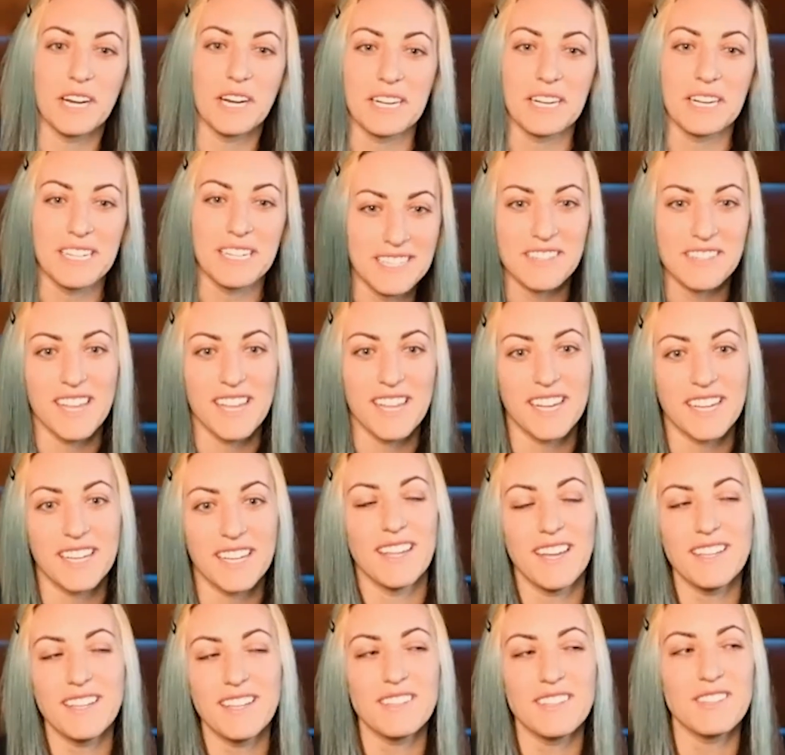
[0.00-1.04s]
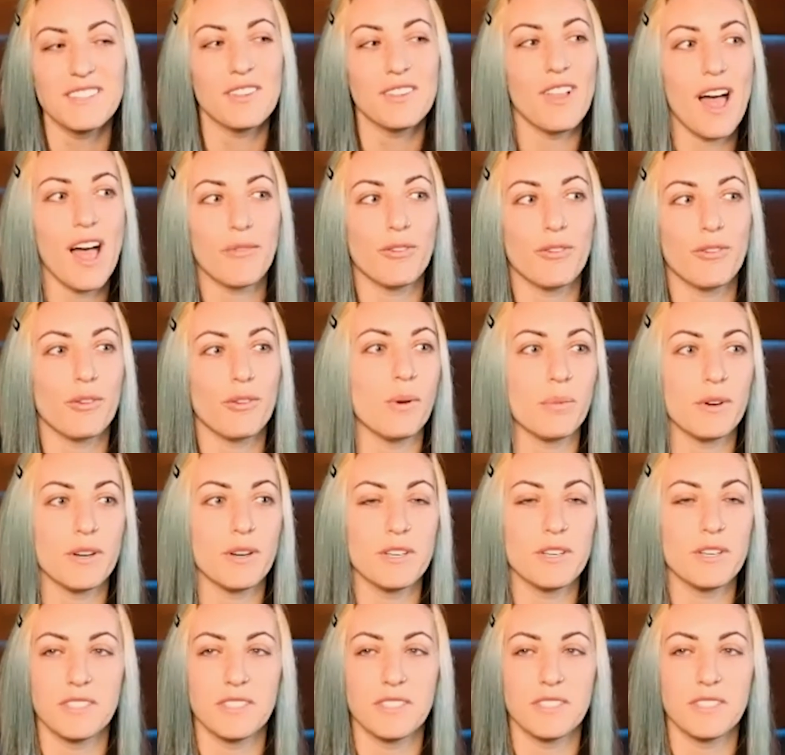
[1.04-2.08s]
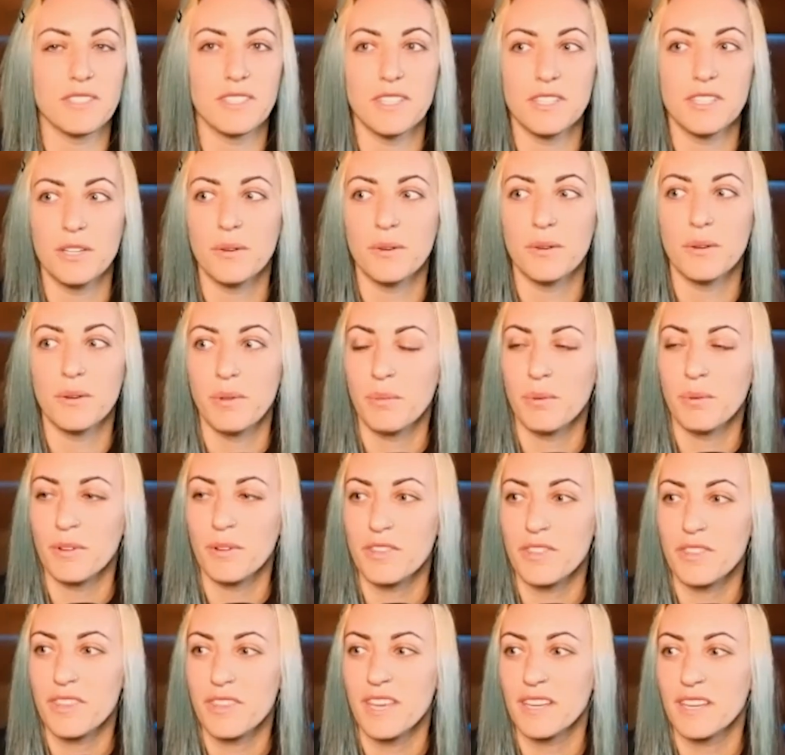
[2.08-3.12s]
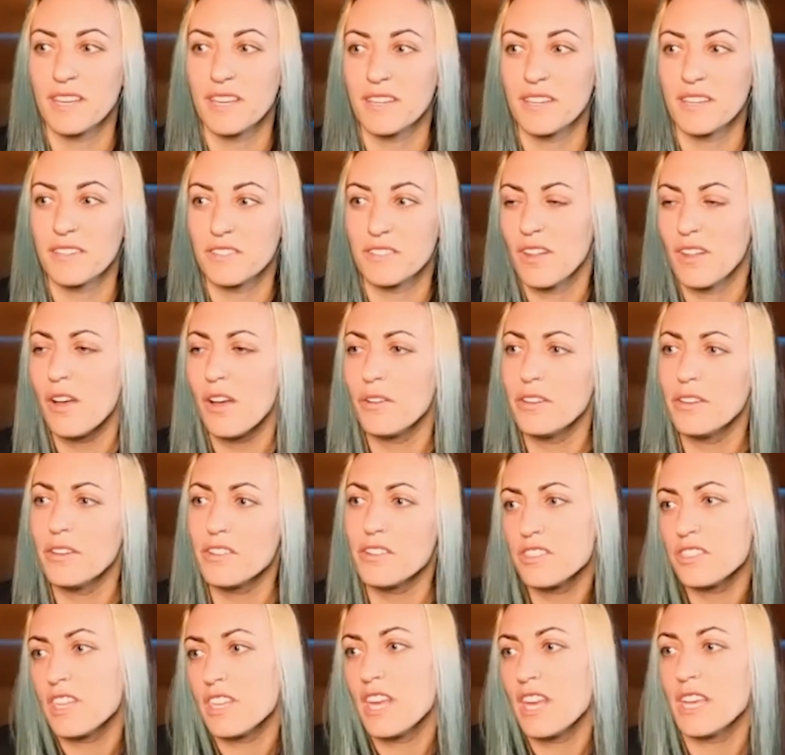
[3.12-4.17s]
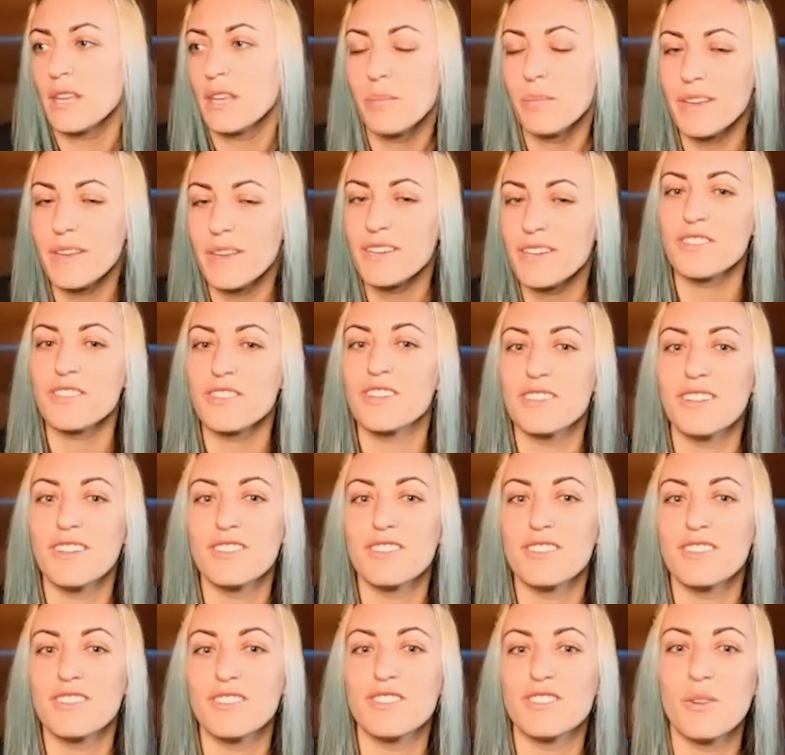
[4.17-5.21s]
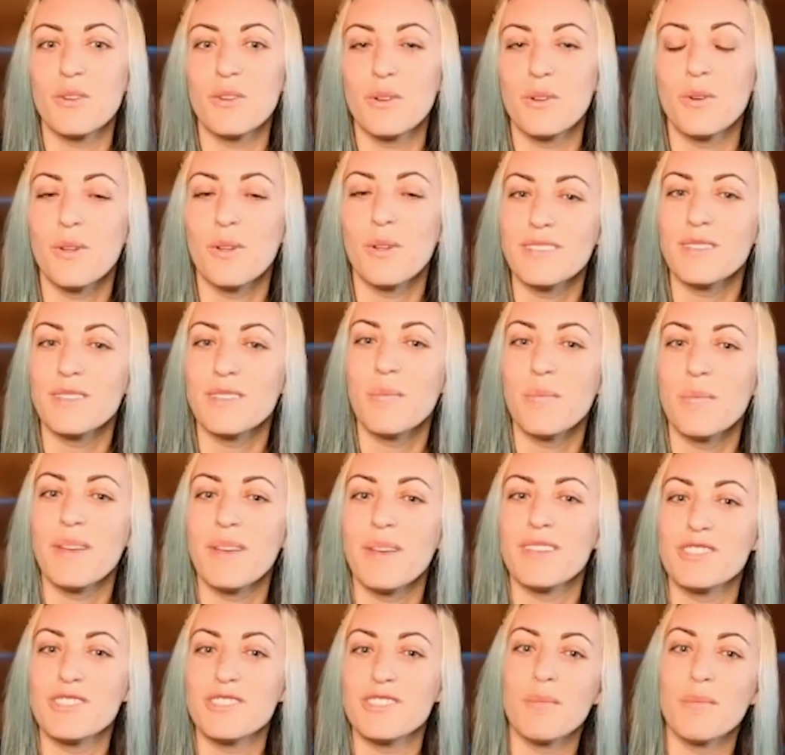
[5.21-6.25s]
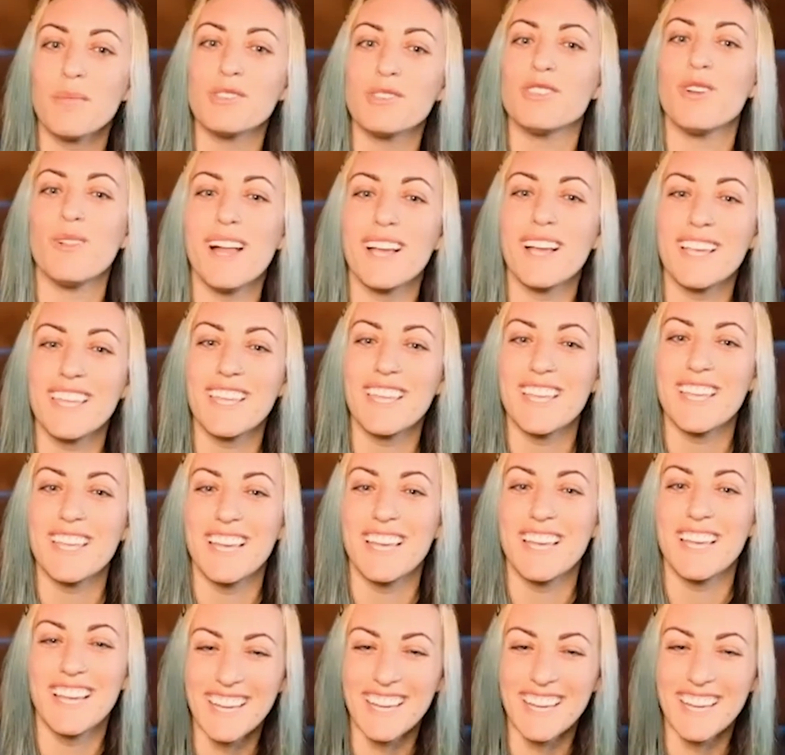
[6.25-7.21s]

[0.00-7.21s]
And it's like, it's a lot for one person to do. And people would think, oh, you're just taking pictures. That's so cool. It's the best job. You're so lucky.